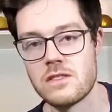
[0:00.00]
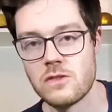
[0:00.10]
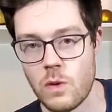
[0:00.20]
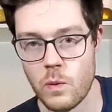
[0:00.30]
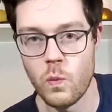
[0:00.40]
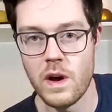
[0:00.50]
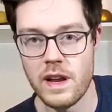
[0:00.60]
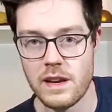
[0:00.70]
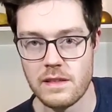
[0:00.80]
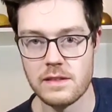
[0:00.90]
So on one
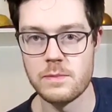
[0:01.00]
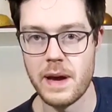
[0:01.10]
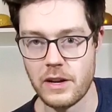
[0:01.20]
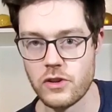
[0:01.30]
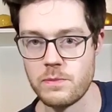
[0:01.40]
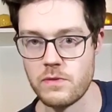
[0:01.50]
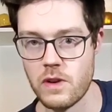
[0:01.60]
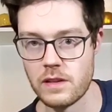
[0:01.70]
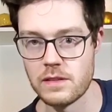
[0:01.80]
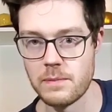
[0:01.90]
end of the spectrum, you've
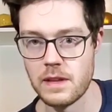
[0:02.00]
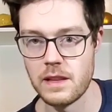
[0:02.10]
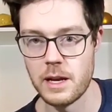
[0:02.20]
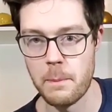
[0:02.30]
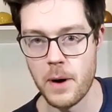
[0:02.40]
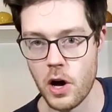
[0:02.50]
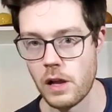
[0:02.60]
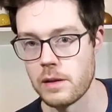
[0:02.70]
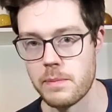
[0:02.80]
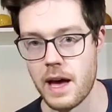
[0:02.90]
got something like a
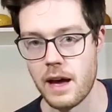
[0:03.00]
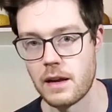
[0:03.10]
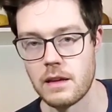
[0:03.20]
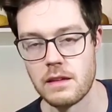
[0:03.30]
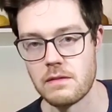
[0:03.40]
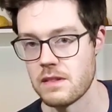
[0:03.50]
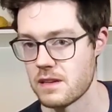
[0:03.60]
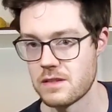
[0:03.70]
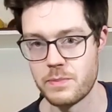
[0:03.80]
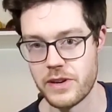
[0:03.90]
poly bag. The
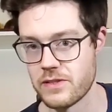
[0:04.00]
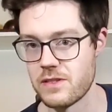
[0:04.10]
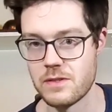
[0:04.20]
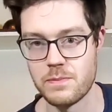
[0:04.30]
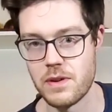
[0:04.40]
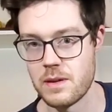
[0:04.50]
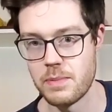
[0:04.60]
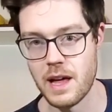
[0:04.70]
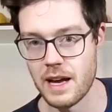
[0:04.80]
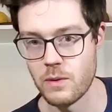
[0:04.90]
experience is pretty
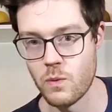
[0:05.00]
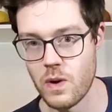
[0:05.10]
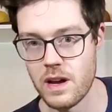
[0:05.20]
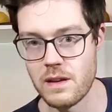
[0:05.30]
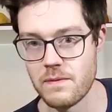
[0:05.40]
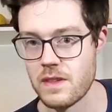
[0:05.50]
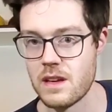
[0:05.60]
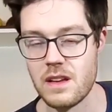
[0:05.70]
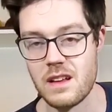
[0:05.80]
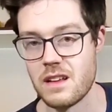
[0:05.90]
black and white,
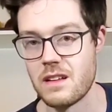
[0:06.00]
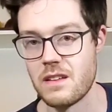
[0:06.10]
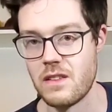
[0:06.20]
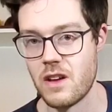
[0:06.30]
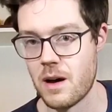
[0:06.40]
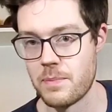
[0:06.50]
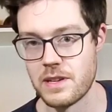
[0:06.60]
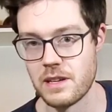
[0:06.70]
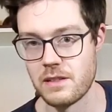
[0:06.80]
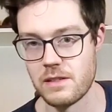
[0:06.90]
not
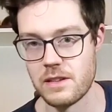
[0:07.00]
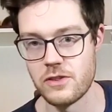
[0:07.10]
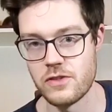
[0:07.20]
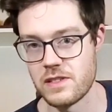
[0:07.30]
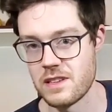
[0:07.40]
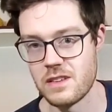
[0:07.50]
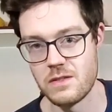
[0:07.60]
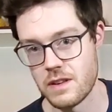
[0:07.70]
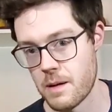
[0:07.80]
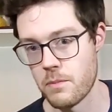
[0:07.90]
particularly interesting.
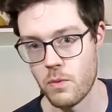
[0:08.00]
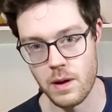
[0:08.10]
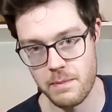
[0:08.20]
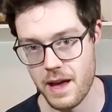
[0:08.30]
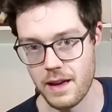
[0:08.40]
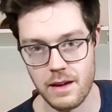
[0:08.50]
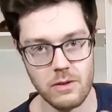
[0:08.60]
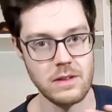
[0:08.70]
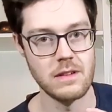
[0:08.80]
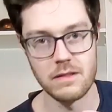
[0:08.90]
You dump one bag
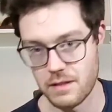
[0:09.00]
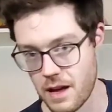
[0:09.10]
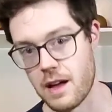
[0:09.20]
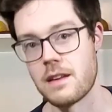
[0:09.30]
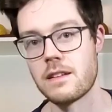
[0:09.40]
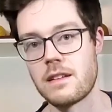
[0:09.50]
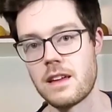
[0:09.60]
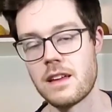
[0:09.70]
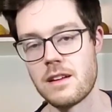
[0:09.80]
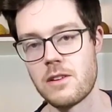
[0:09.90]
out and you're done.
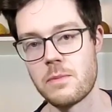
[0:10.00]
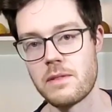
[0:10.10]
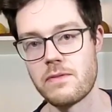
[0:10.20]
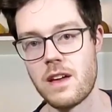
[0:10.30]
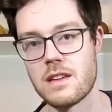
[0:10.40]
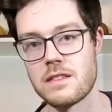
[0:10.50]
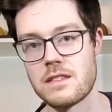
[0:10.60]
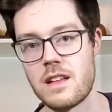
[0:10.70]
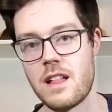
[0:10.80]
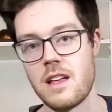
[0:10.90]
Get it out of my
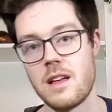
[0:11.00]
face.